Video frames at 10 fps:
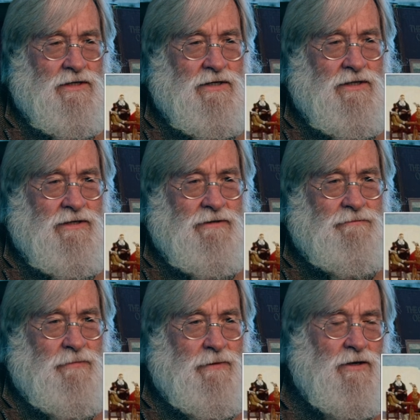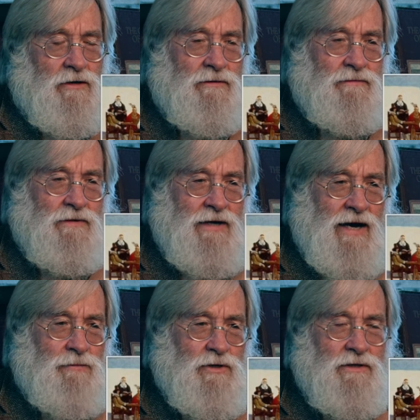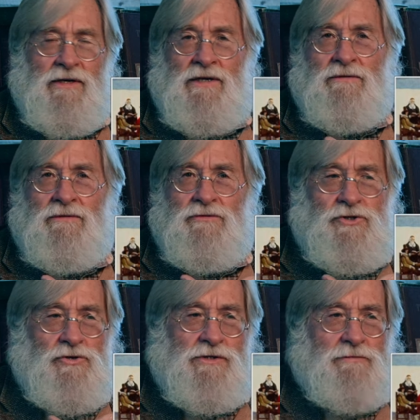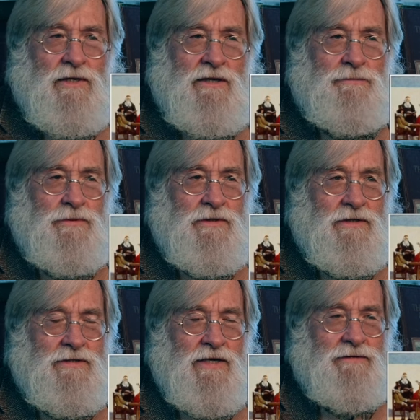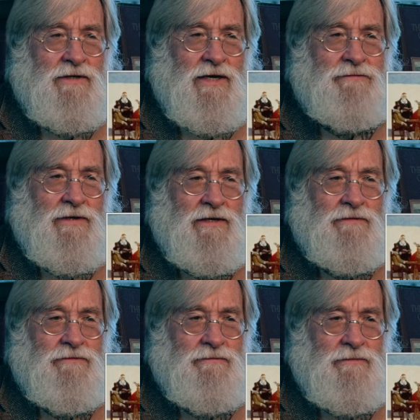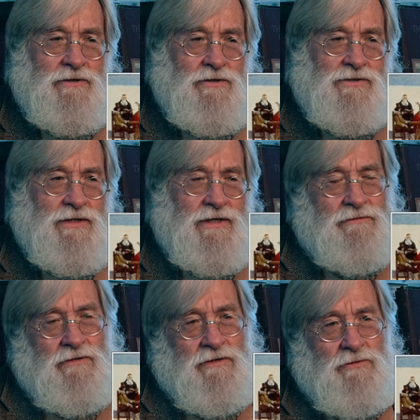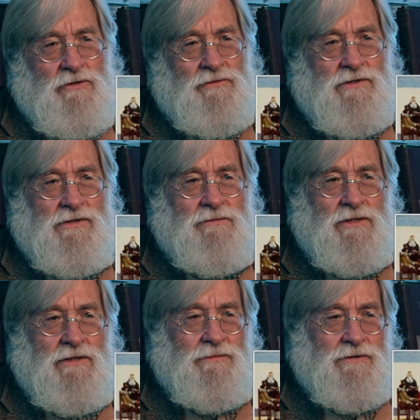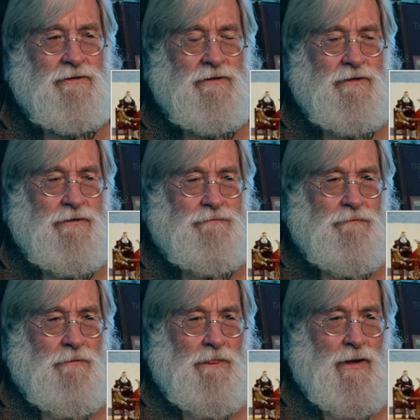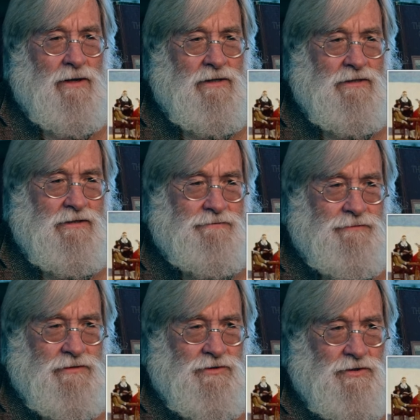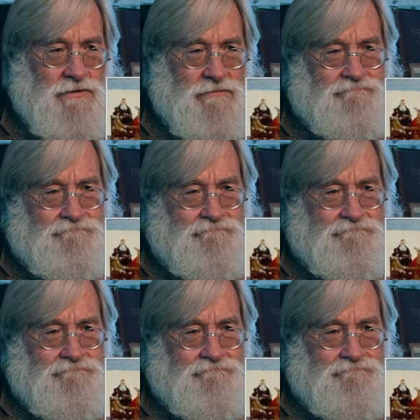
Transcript: um, you know, the, the, camera can juice them up, it can take the life out of them. You can see that even in movies sometimes. Uh, so,